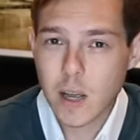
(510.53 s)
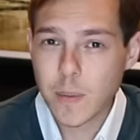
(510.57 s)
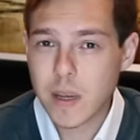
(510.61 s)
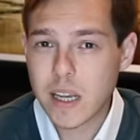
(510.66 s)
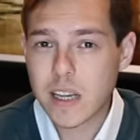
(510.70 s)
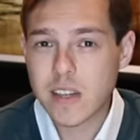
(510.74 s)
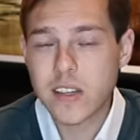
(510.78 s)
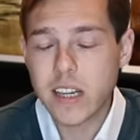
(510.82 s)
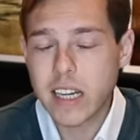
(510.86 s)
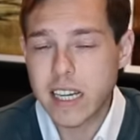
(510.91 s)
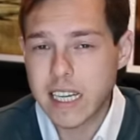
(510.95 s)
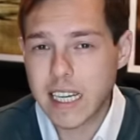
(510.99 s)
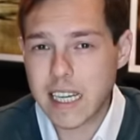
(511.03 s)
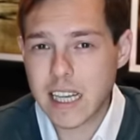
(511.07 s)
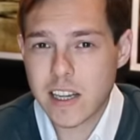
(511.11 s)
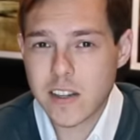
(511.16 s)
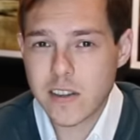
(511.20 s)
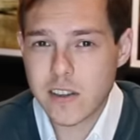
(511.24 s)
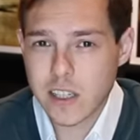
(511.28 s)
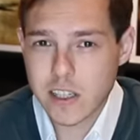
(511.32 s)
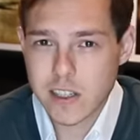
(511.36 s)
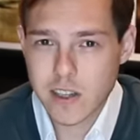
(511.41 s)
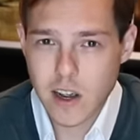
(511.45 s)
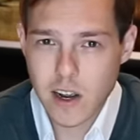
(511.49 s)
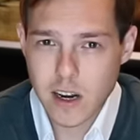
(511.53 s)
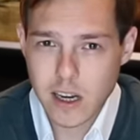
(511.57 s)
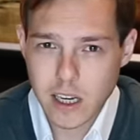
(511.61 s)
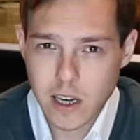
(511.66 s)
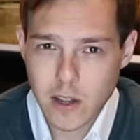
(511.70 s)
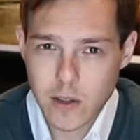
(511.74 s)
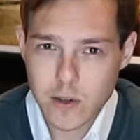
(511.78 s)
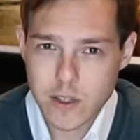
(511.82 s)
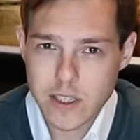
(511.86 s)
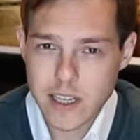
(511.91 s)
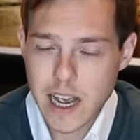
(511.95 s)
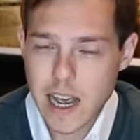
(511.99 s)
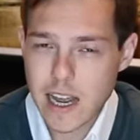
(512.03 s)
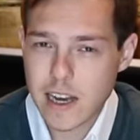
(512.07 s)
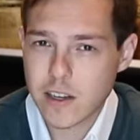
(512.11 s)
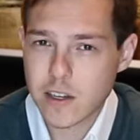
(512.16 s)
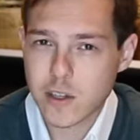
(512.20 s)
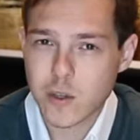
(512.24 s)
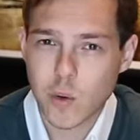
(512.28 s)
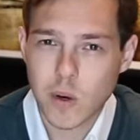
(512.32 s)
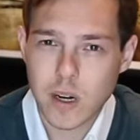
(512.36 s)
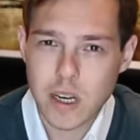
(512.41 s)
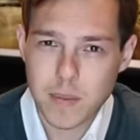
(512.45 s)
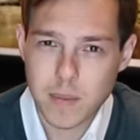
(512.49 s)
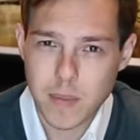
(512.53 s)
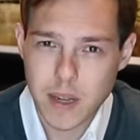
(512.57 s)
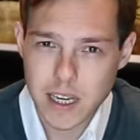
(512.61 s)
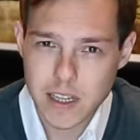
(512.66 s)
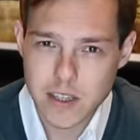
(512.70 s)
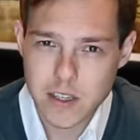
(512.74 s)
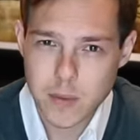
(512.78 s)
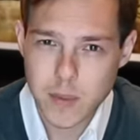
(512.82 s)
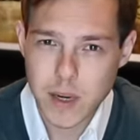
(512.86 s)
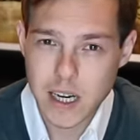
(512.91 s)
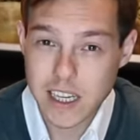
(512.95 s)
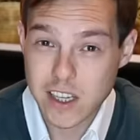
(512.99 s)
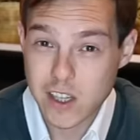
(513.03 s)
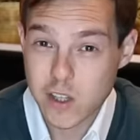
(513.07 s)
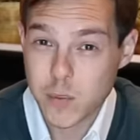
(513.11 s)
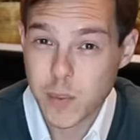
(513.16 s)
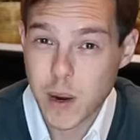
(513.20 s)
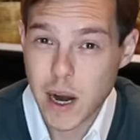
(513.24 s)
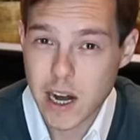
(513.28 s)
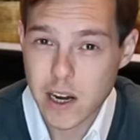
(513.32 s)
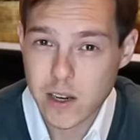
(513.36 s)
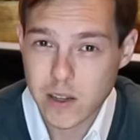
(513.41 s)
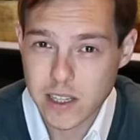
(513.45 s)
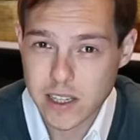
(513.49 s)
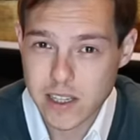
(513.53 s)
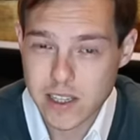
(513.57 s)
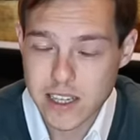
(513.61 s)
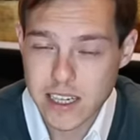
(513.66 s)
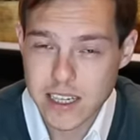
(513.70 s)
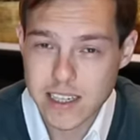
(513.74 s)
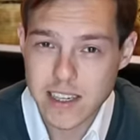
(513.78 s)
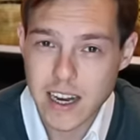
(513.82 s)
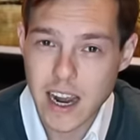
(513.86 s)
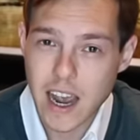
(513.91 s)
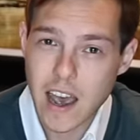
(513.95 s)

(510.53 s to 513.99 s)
Now, because I could easily talk another ten to twenty minutes about expired listings,